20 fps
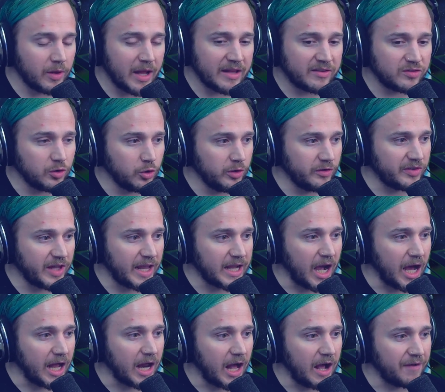As soon as I
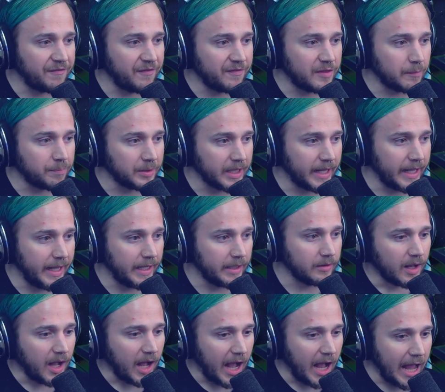got off of the plane,
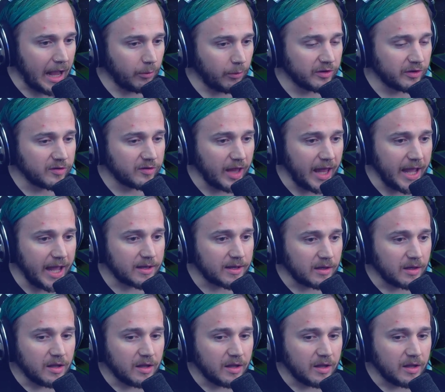I was like,